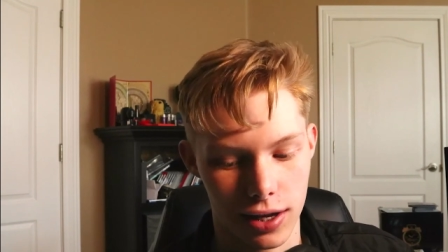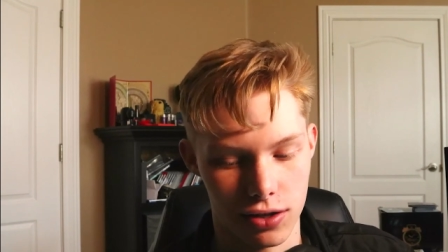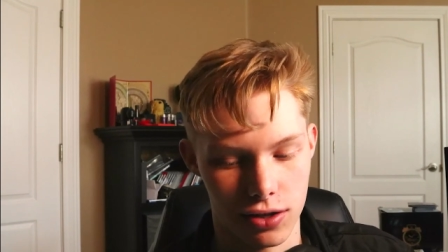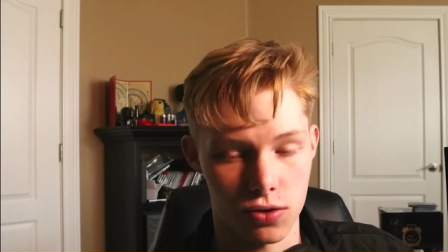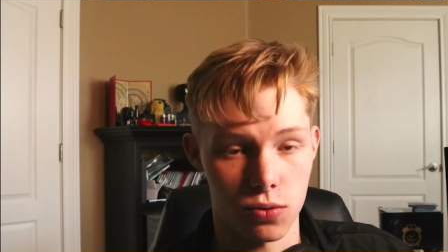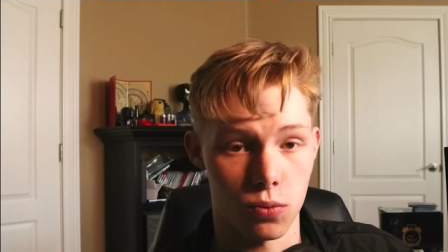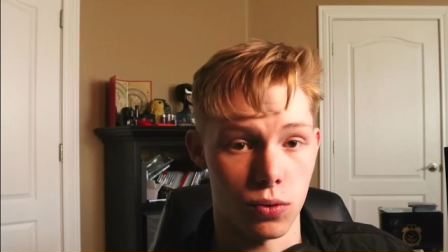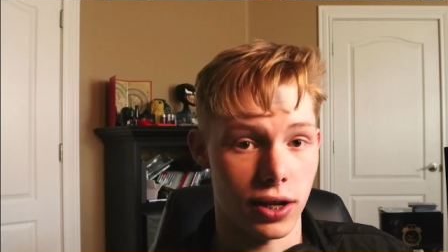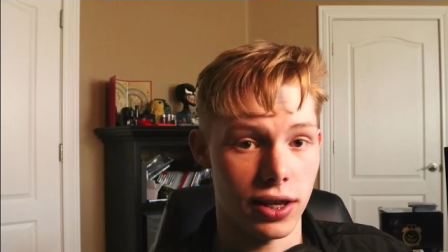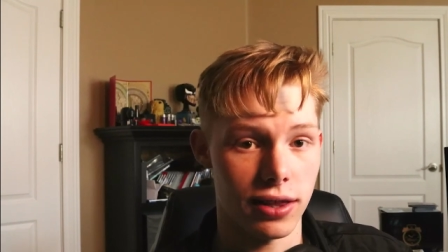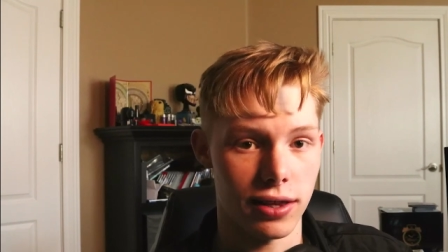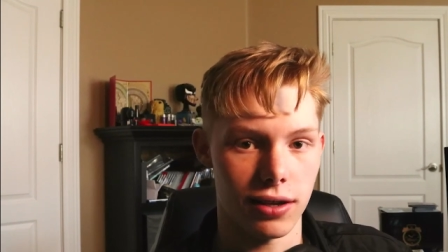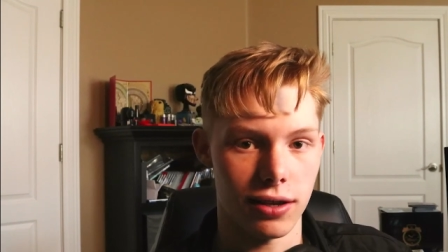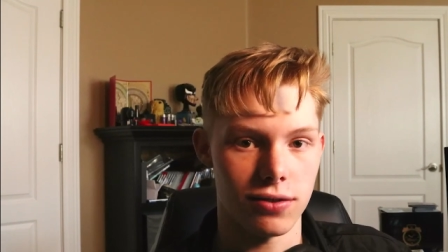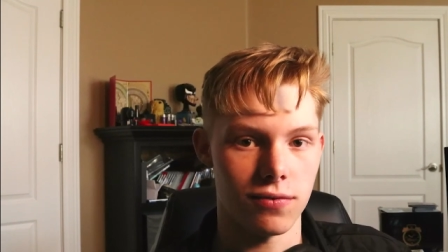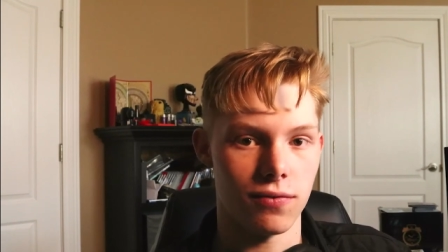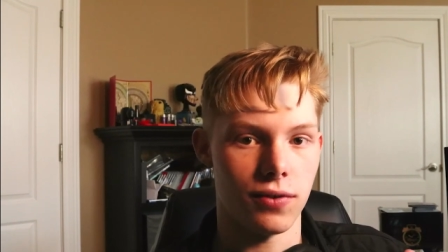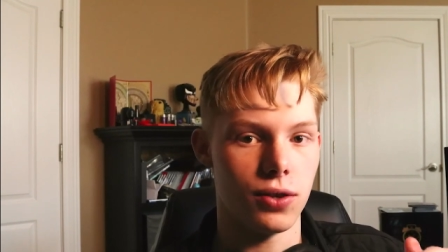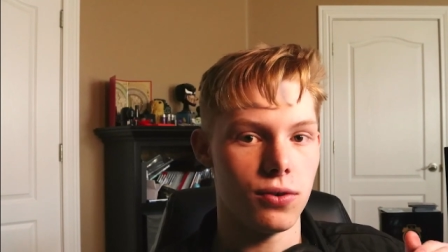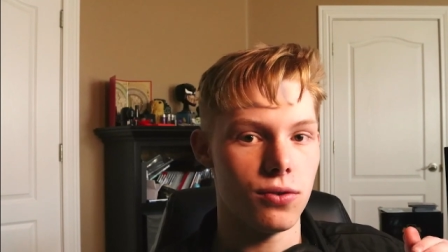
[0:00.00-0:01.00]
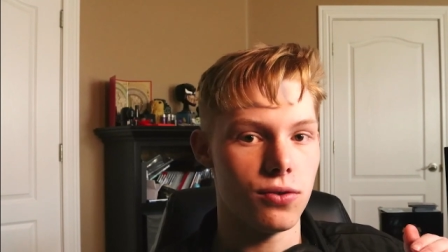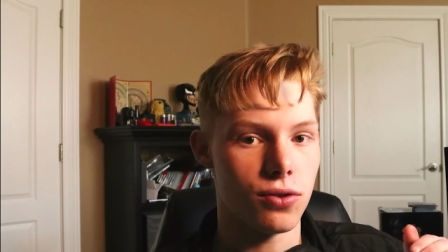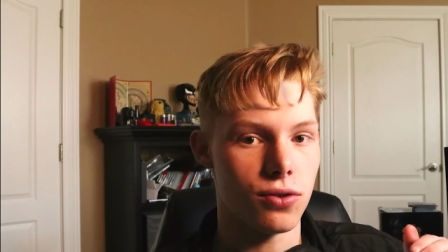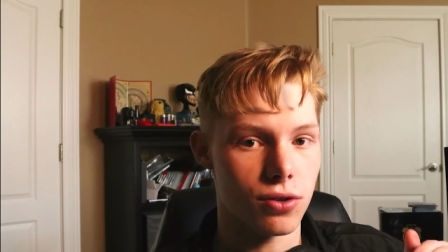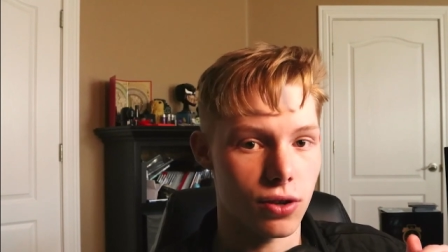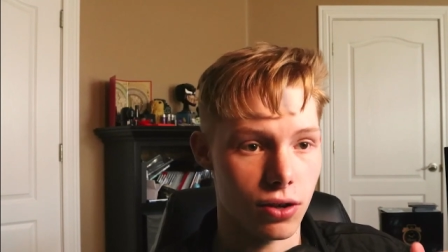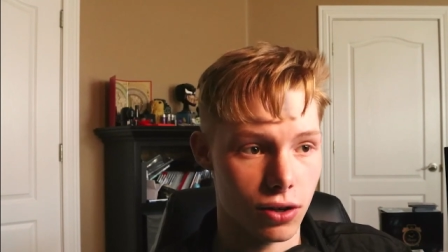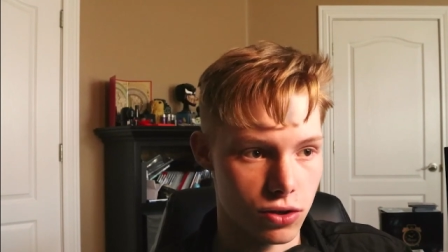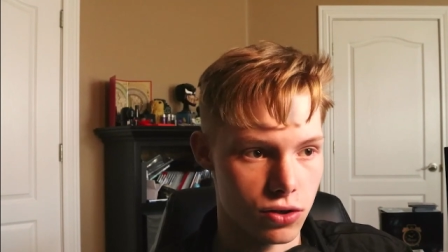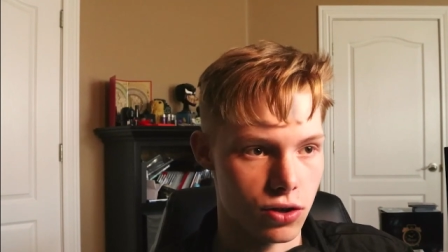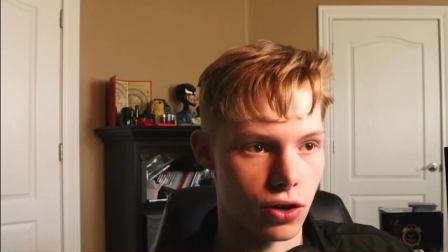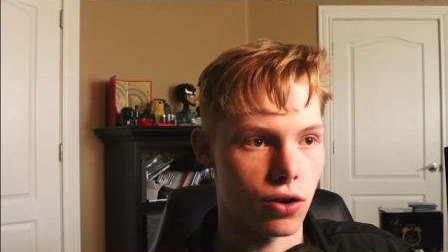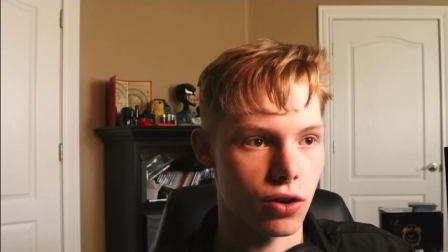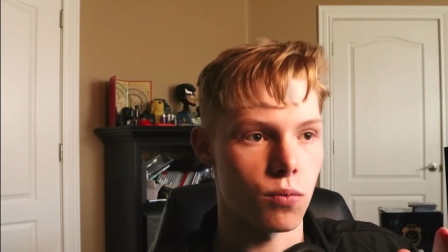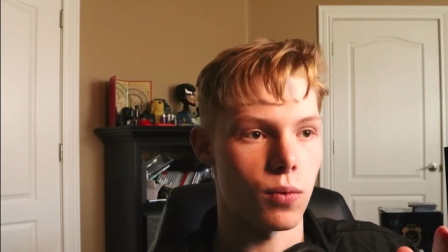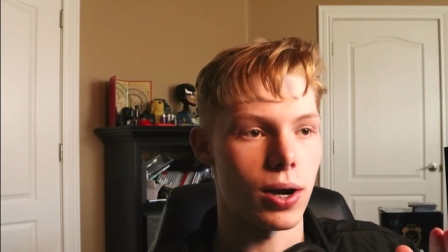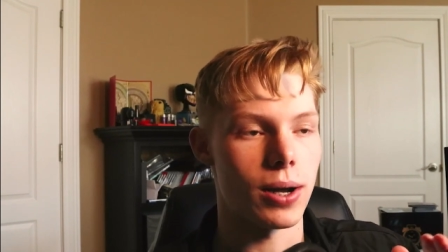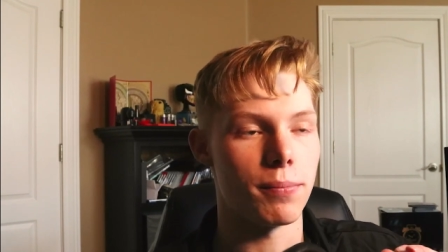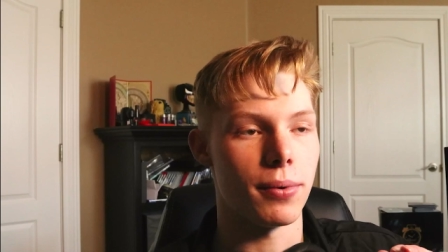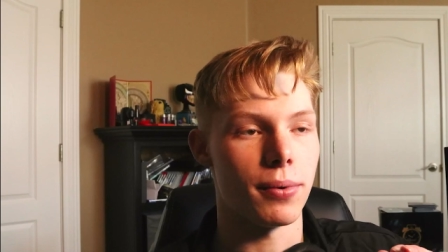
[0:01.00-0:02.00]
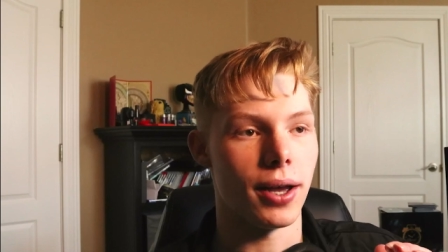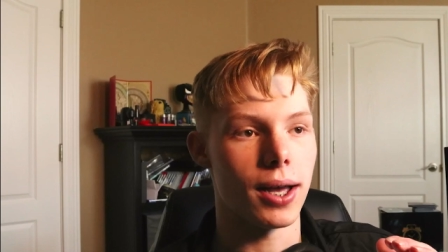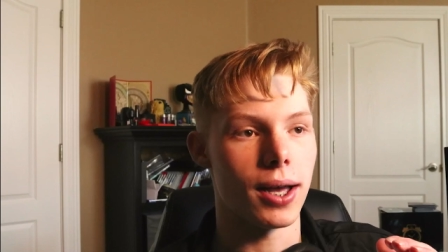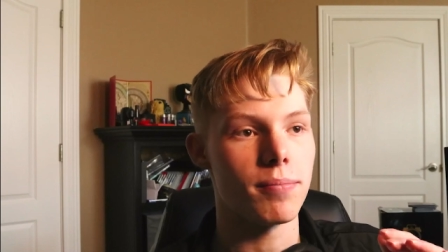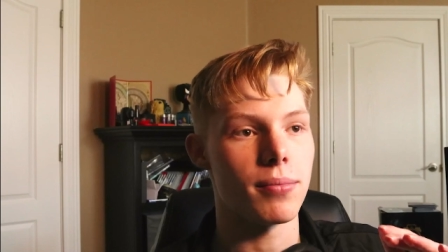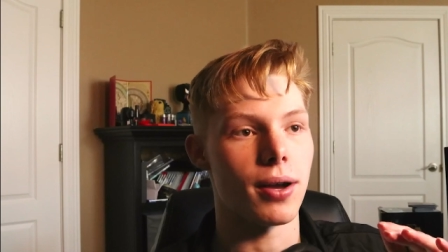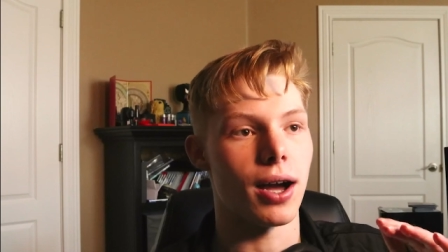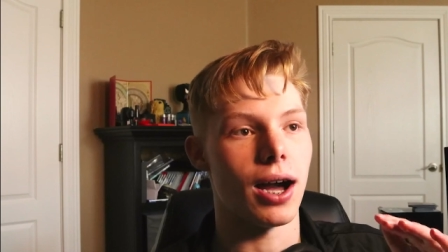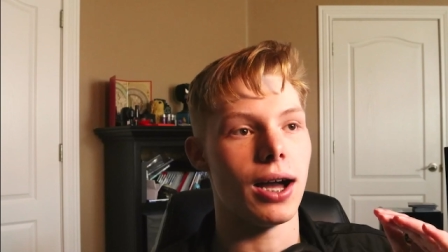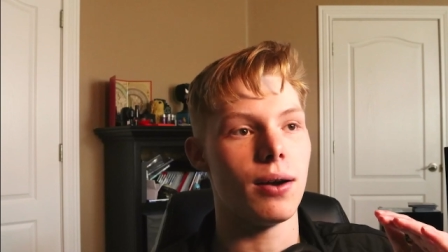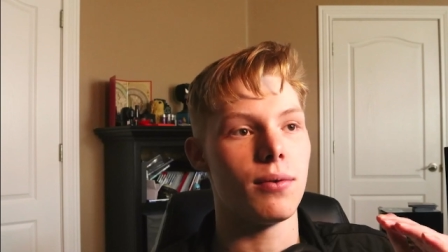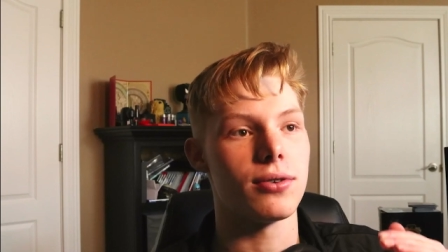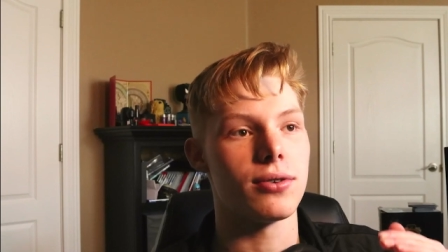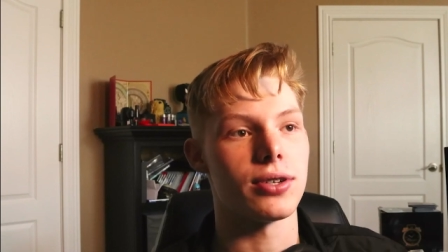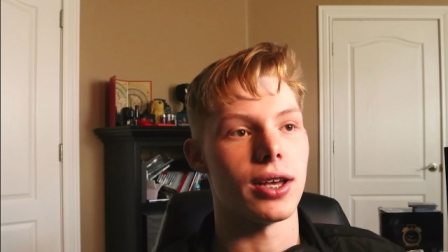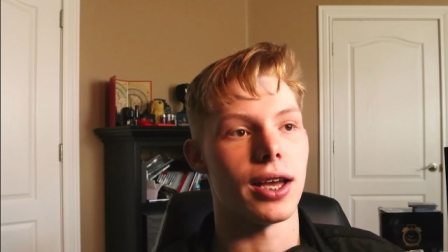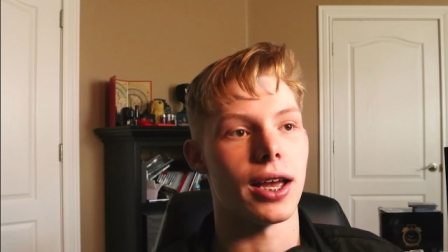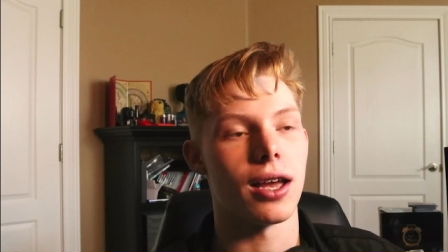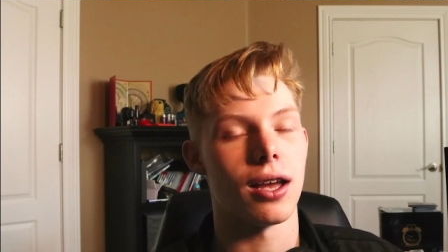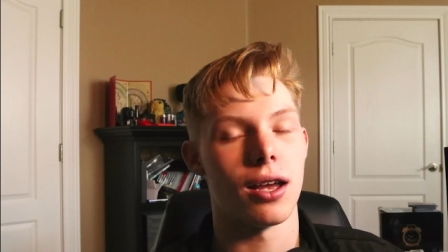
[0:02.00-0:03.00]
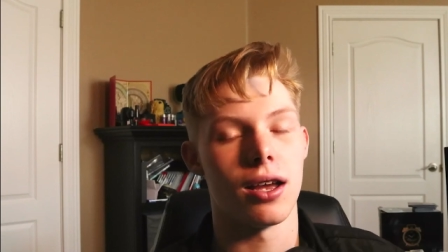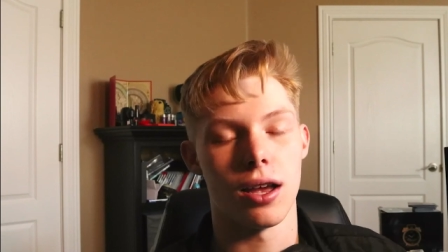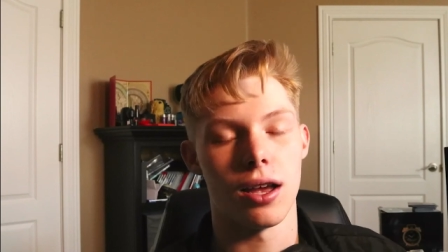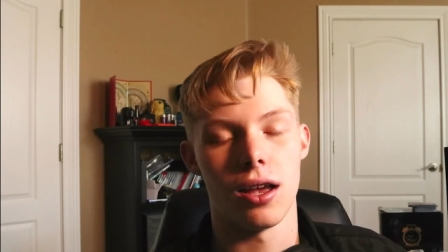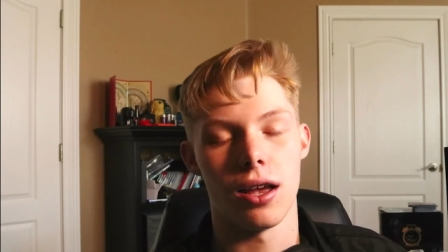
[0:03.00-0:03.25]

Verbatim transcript: has 20,000 views started ramping up, I was like,